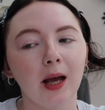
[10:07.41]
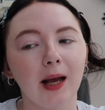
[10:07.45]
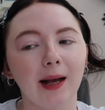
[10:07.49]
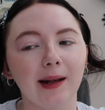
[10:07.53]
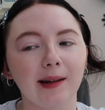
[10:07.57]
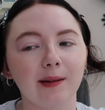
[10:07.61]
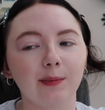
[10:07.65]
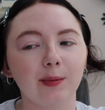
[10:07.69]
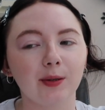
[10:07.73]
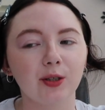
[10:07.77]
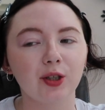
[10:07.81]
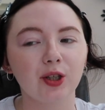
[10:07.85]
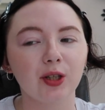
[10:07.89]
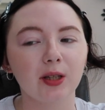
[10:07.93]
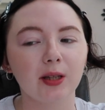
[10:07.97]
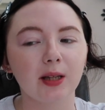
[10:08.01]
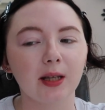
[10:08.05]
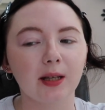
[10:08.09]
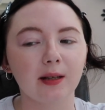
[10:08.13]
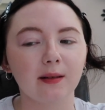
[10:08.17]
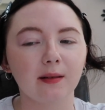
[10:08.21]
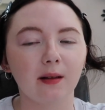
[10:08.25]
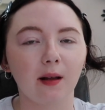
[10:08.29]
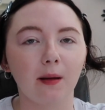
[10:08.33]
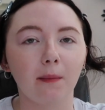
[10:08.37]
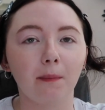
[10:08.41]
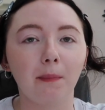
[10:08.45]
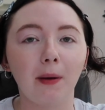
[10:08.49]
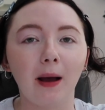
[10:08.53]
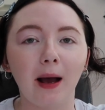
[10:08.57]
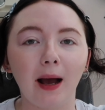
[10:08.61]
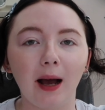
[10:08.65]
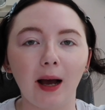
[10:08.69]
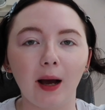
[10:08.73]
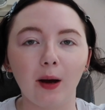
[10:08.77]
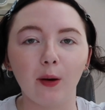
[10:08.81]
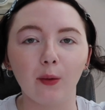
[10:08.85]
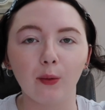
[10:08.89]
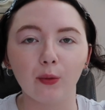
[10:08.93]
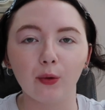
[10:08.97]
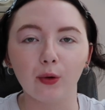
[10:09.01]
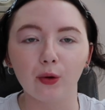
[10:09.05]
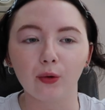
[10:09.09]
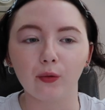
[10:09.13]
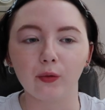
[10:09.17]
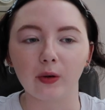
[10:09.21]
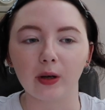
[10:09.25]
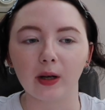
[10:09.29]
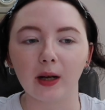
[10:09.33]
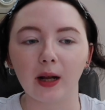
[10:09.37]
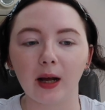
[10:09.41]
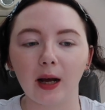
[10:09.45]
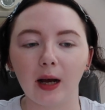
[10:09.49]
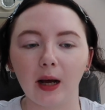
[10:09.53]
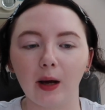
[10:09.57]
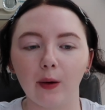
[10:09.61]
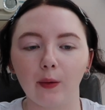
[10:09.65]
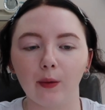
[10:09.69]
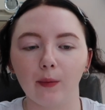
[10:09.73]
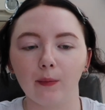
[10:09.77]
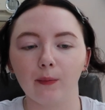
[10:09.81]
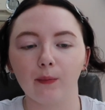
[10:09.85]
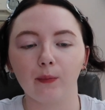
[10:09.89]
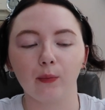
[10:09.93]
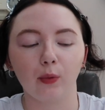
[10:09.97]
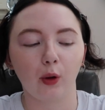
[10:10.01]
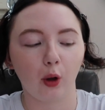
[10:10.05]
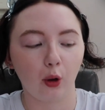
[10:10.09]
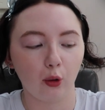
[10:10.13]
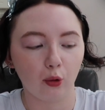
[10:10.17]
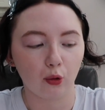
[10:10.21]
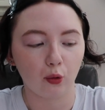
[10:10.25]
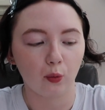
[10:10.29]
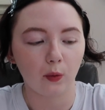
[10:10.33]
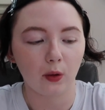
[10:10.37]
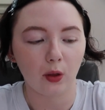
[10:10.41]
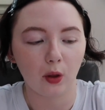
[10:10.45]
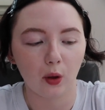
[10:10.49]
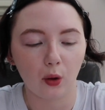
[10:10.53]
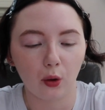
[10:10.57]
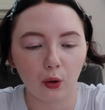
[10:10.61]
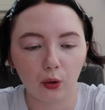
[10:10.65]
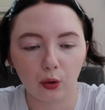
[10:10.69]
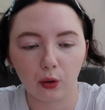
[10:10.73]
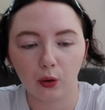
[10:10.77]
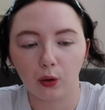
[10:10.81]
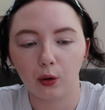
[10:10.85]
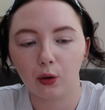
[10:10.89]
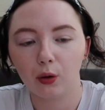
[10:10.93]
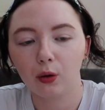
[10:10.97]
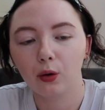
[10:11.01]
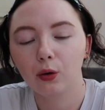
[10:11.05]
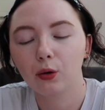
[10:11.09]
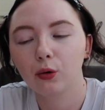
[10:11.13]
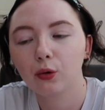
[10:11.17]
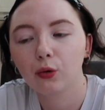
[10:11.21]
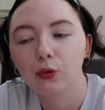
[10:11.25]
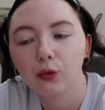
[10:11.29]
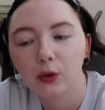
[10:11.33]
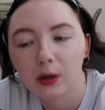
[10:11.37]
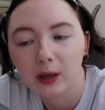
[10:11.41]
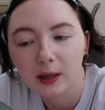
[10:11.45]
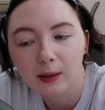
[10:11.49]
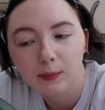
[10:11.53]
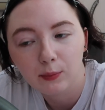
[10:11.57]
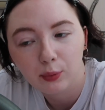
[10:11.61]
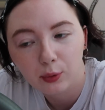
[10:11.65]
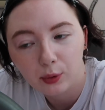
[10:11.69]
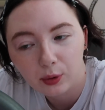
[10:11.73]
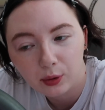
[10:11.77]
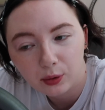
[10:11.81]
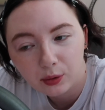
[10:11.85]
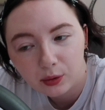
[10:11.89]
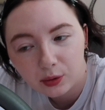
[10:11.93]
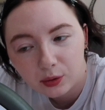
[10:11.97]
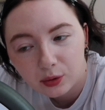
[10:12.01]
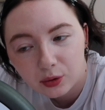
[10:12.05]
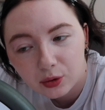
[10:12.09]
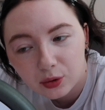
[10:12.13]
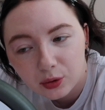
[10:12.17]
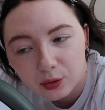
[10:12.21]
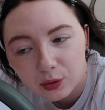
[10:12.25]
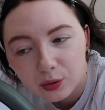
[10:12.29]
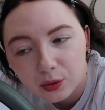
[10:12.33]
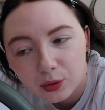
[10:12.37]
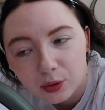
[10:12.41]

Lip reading: especially things like powder and how it goes with other cream products.